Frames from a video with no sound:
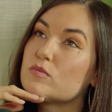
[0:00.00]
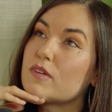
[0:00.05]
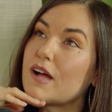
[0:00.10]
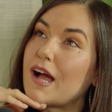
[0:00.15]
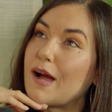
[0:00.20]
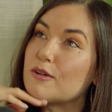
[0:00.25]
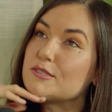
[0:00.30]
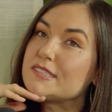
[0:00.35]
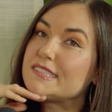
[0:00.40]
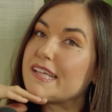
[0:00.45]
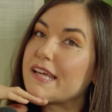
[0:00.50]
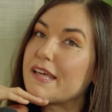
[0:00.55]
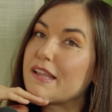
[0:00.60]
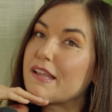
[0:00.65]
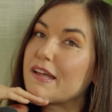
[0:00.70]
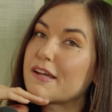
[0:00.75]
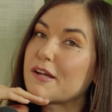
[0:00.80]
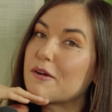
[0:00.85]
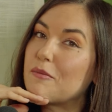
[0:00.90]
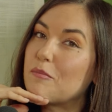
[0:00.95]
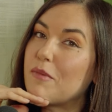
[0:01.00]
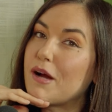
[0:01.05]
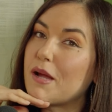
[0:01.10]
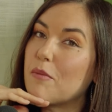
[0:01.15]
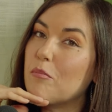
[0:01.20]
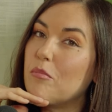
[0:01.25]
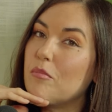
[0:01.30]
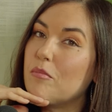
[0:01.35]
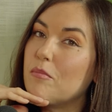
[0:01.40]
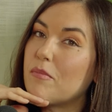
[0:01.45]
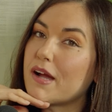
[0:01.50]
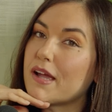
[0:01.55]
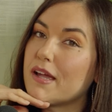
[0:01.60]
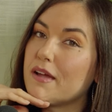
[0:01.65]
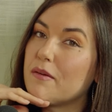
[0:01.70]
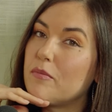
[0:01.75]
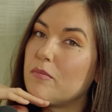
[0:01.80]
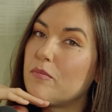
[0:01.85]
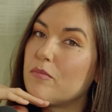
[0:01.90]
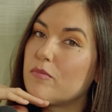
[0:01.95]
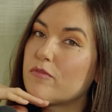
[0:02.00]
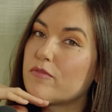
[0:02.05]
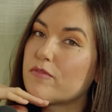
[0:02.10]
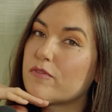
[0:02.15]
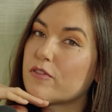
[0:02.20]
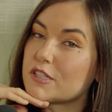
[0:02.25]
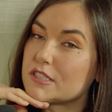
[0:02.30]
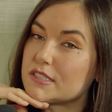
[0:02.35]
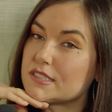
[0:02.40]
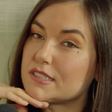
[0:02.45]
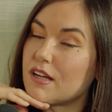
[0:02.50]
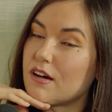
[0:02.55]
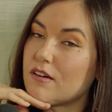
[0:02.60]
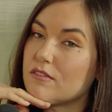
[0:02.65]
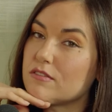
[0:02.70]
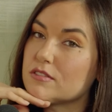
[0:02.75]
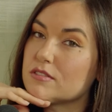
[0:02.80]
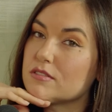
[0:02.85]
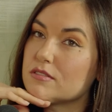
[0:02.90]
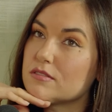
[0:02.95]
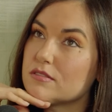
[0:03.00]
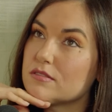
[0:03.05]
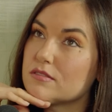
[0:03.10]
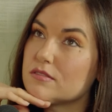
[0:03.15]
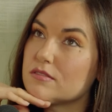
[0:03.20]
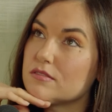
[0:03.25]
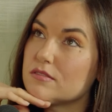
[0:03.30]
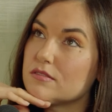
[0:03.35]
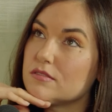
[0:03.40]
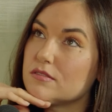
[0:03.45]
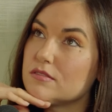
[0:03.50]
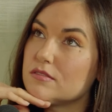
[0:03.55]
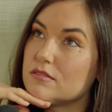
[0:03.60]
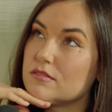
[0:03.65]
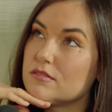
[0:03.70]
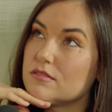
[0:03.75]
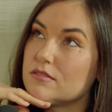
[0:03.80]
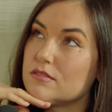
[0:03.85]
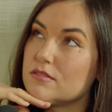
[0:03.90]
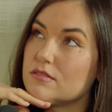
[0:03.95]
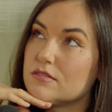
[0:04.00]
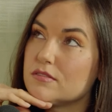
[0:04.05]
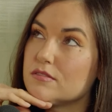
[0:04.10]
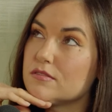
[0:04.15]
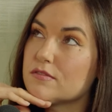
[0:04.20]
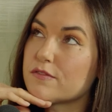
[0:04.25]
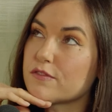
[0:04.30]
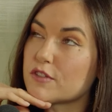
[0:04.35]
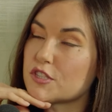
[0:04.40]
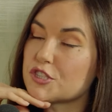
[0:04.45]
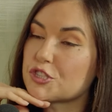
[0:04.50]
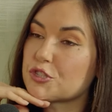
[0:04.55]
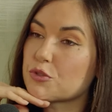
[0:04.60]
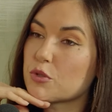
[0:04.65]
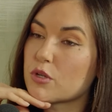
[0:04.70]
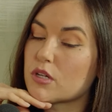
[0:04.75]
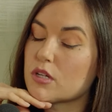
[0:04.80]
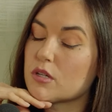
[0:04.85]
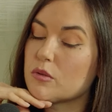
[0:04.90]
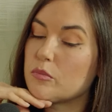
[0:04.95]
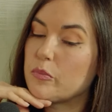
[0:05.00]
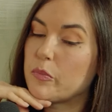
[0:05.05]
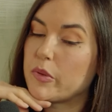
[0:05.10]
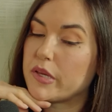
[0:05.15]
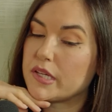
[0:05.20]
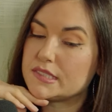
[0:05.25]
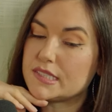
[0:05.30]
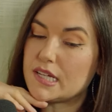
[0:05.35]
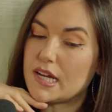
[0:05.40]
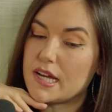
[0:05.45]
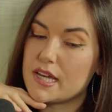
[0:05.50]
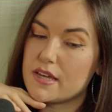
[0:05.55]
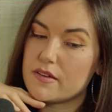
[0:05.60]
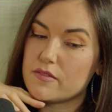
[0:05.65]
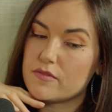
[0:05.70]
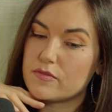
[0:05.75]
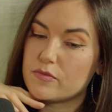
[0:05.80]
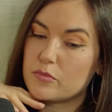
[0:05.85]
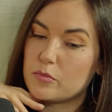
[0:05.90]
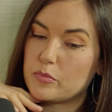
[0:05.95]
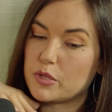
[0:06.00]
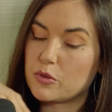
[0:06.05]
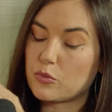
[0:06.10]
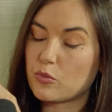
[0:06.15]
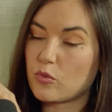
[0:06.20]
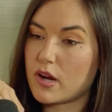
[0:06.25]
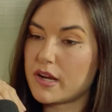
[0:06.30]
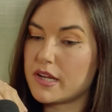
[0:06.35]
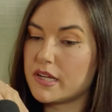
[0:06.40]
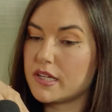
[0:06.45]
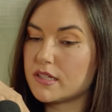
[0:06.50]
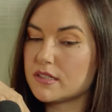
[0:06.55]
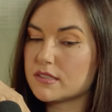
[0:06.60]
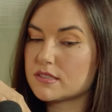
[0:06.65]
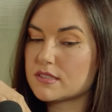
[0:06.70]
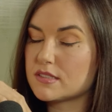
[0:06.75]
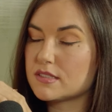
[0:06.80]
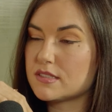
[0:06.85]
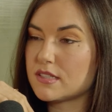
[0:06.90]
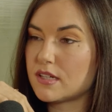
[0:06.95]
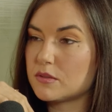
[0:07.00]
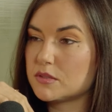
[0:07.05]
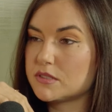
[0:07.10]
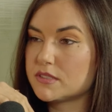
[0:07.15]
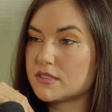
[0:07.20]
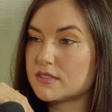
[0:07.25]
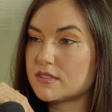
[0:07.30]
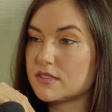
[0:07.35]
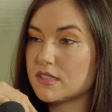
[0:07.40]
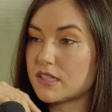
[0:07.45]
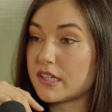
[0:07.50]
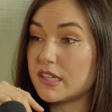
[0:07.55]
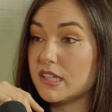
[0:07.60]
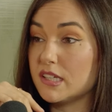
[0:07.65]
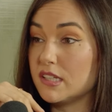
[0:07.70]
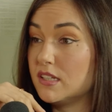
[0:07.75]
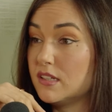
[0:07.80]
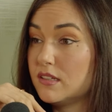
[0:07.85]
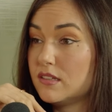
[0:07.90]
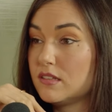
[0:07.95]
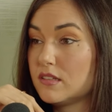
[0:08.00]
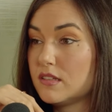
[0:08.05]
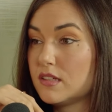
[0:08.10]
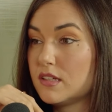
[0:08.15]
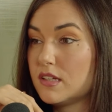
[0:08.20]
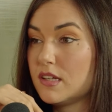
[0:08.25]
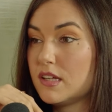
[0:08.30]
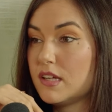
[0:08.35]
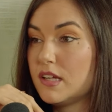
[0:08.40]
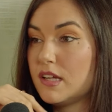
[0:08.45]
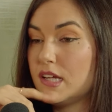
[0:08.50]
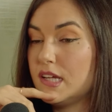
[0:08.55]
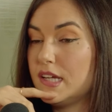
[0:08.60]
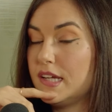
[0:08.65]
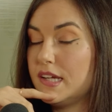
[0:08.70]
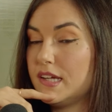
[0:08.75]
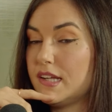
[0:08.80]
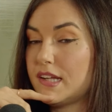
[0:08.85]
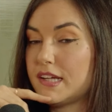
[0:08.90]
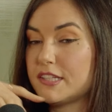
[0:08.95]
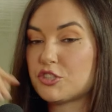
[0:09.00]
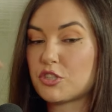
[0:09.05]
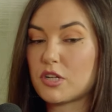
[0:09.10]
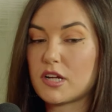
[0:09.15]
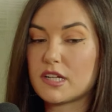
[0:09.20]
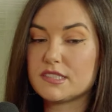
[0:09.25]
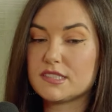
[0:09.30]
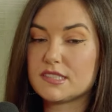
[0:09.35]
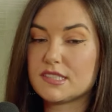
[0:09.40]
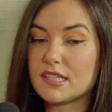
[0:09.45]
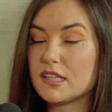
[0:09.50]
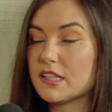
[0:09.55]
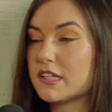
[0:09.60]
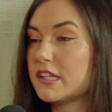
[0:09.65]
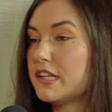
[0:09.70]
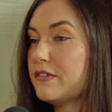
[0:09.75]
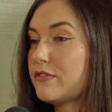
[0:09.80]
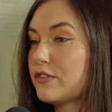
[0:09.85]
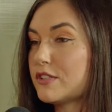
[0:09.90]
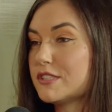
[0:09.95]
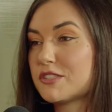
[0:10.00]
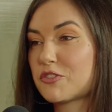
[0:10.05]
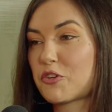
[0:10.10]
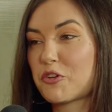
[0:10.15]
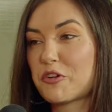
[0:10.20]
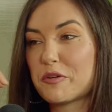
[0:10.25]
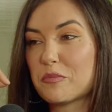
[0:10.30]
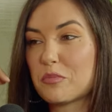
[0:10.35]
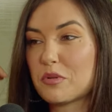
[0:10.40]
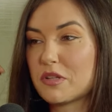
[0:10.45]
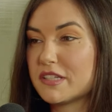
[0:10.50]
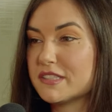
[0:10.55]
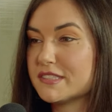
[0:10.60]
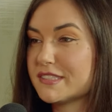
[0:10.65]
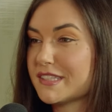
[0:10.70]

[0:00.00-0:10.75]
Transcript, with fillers: I would say like my my first novel for sure because I have been writing since I was a kid. Mm. And I tried selling different screenplays.